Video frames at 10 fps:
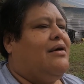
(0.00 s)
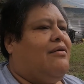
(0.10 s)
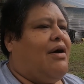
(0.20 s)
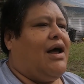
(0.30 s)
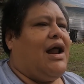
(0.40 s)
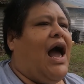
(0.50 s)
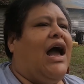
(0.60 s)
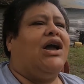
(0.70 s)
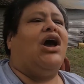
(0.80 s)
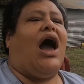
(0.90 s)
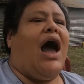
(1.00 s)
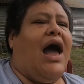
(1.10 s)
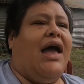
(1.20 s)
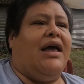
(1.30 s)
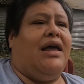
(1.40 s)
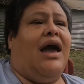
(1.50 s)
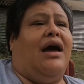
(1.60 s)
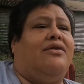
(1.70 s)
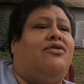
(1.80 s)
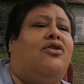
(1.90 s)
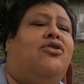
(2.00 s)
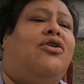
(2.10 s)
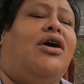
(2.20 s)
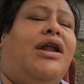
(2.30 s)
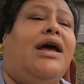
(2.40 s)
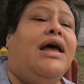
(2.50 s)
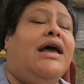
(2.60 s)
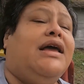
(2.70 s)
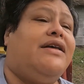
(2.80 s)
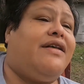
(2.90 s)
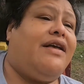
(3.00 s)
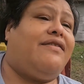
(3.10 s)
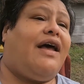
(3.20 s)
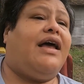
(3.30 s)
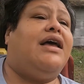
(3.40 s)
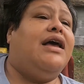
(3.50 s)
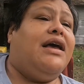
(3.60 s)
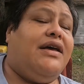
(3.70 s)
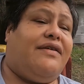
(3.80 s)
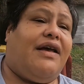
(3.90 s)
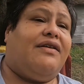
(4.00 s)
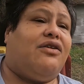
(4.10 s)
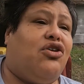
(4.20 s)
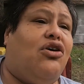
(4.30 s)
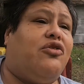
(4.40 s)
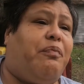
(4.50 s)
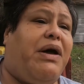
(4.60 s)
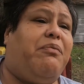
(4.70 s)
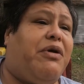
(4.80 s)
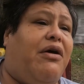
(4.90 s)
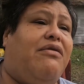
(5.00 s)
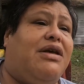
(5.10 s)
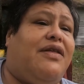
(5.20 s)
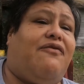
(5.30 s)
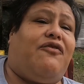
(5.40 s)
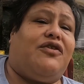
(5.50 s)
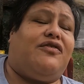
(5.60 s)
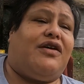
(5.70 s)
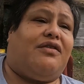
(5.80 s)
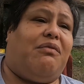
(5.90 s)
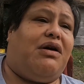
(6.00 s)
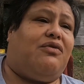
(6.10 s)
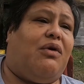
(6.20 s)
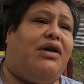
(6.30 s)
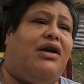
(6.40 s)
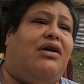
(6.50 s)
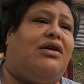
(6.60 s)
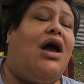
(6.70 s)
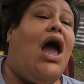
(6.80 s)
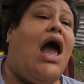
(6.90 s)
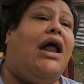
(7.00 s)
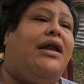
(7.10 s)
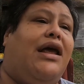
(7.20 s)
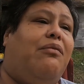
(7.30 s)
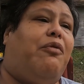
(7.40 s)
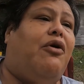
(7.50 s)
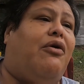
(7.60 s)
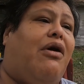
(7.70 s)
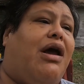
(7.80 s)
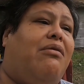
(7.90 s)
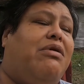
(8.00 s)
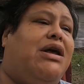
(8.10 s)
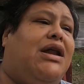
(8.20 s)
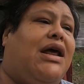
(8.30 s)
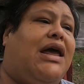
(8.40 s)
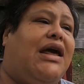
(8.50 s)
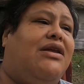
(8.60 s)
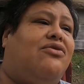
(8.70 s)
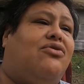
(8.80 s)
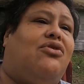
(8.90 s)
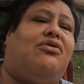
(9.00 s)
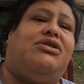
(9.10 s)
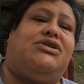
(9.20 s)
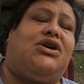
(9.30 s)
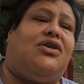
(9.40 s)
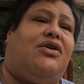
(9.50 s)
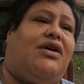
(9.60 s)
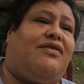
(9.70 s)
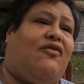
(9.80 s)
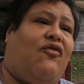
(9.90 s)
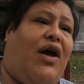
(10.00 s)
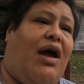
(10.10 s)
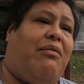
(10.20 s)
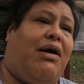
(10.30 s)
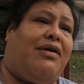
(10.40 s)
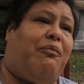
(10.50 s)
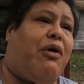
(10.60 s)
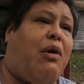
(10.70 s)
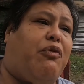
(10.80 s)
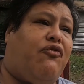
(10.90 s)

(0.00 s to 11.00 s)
right? I, could, I yeah. So you're gonna. He says say, he says you'll spend probably the first six months when you're deprogramming and getting to know each other as a fam as a proper